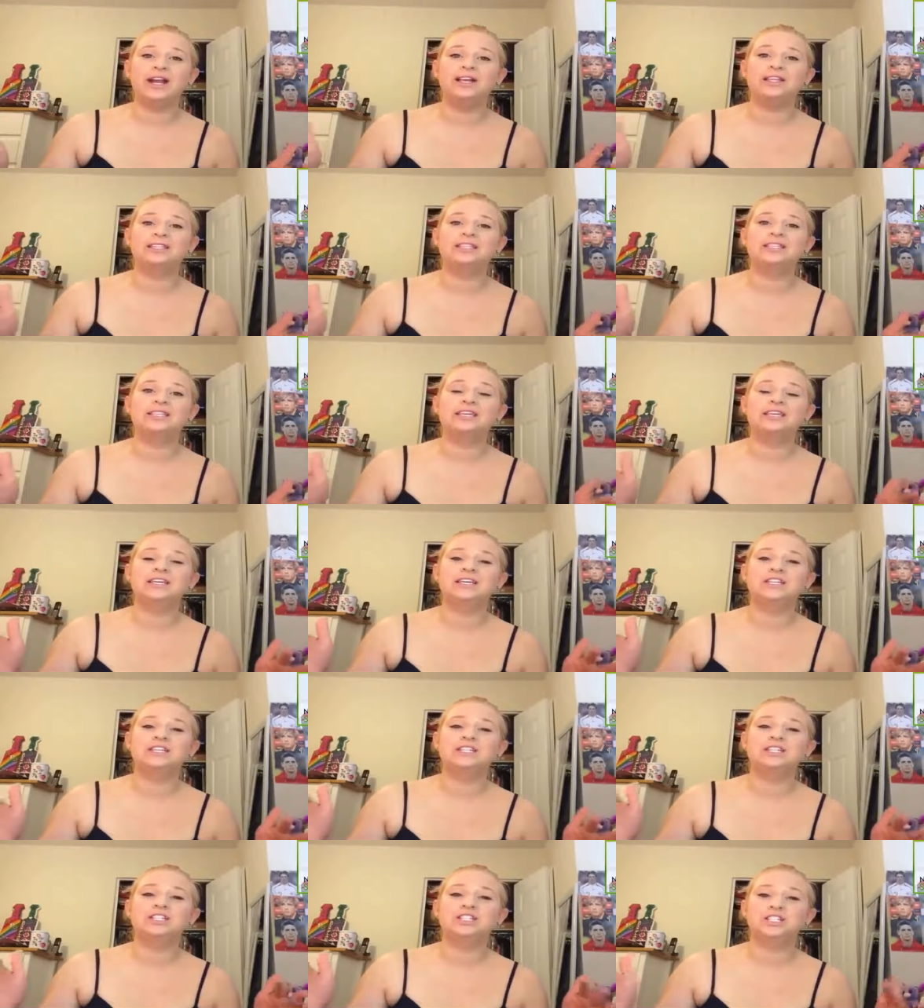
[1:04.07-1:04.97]
is
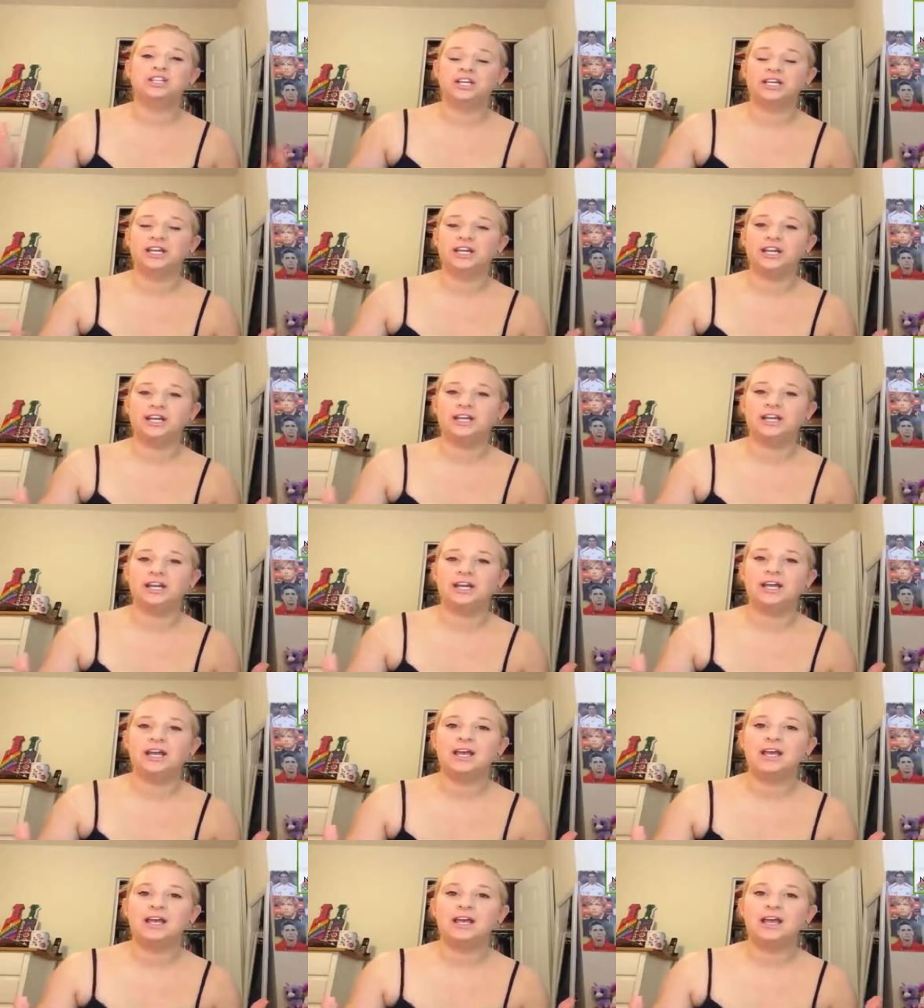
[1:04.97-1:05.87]
the chicken
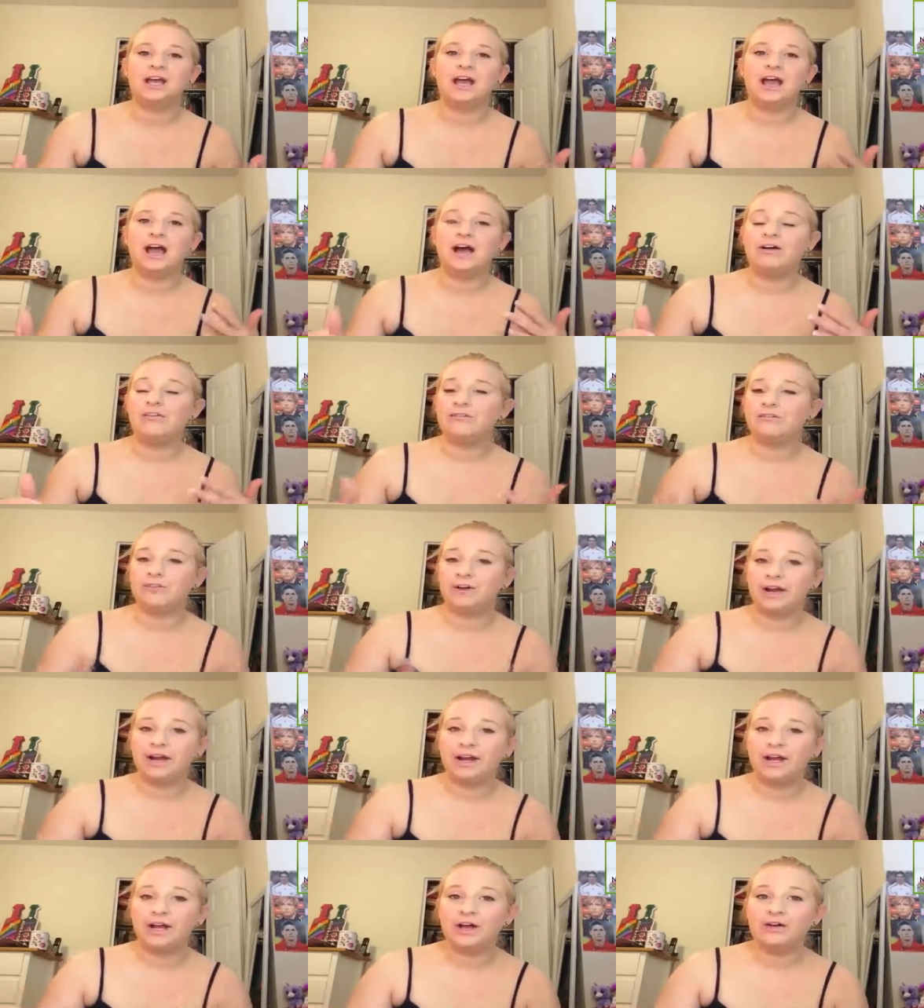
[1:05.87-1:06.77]

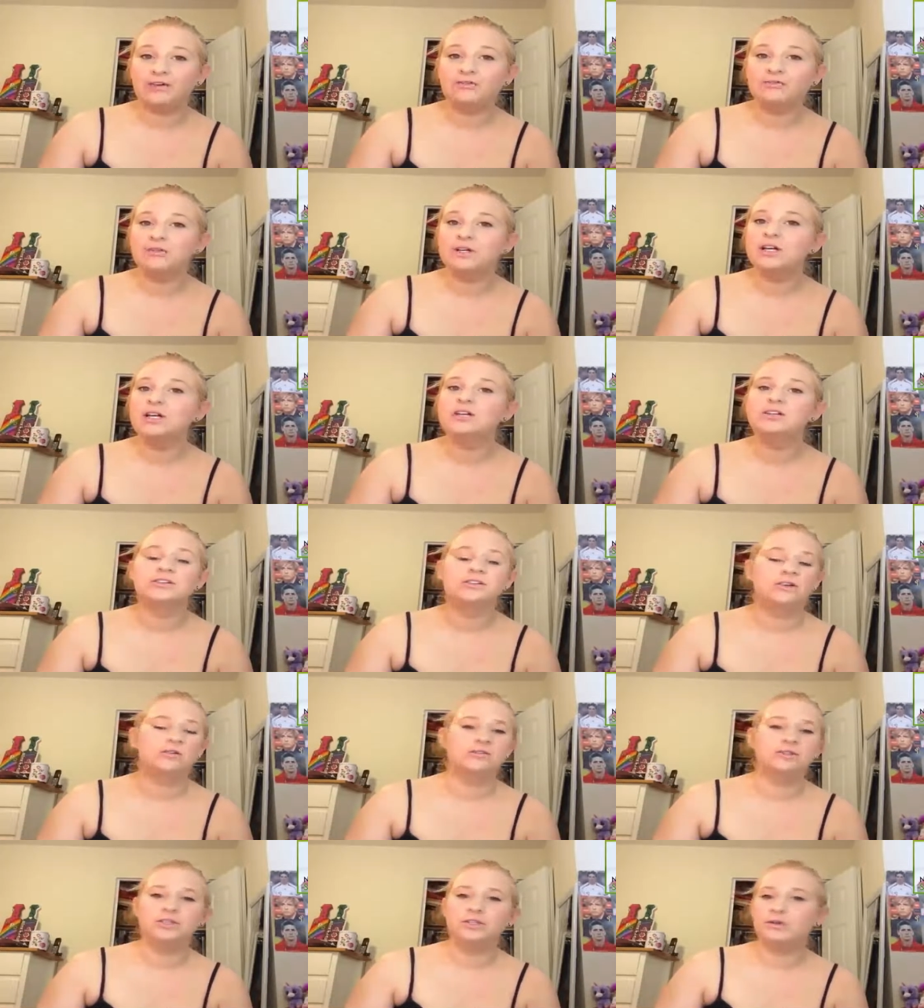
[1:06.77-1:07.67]
alfredo.
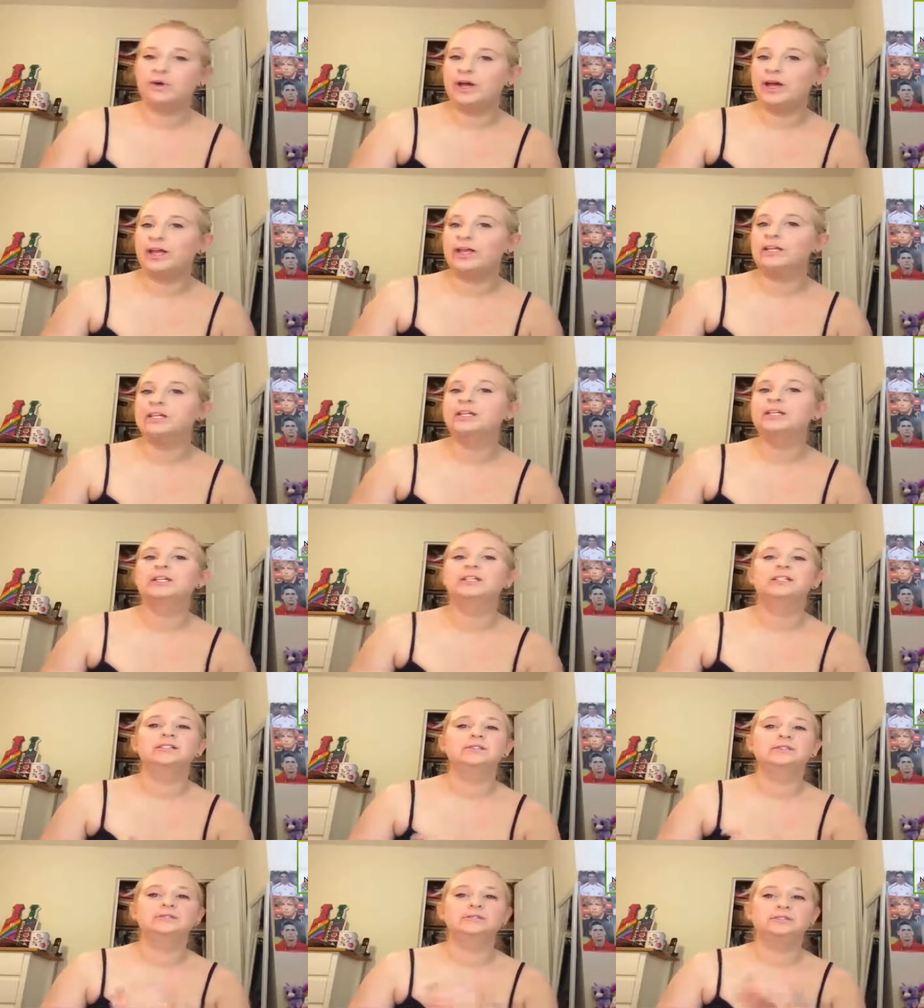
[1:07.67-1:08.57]
Don't do it.
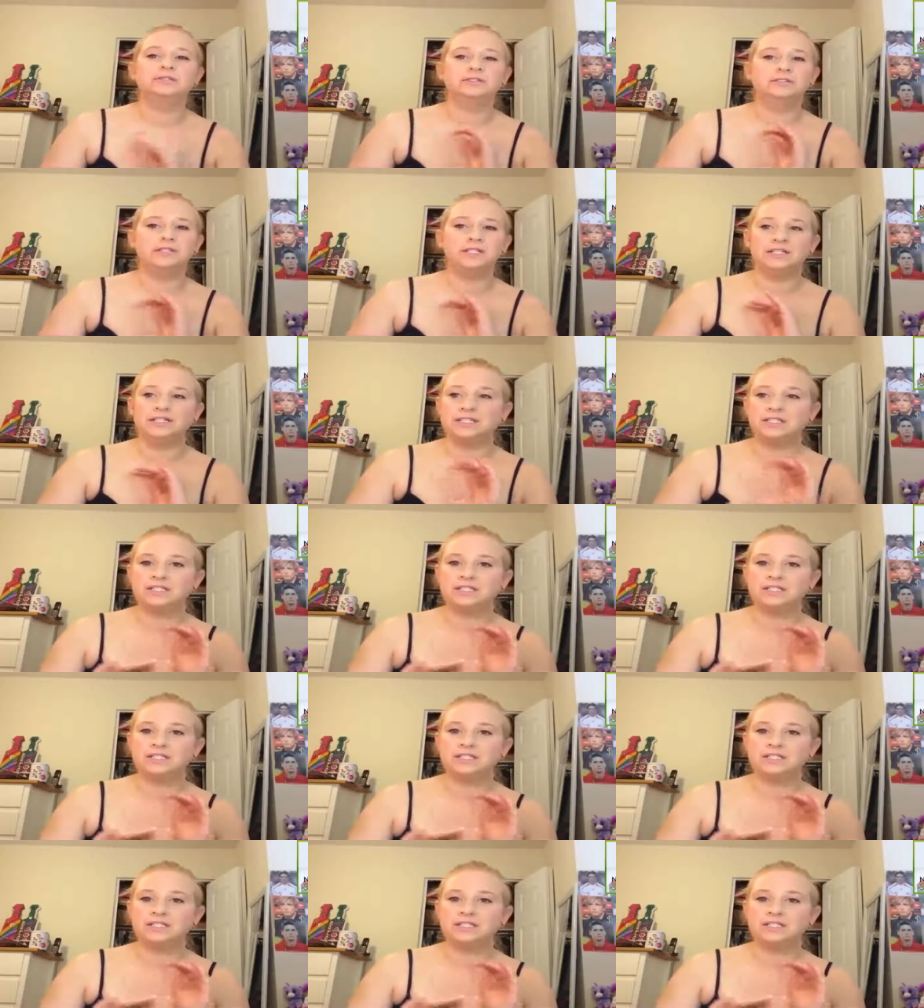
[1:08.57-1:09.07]
It's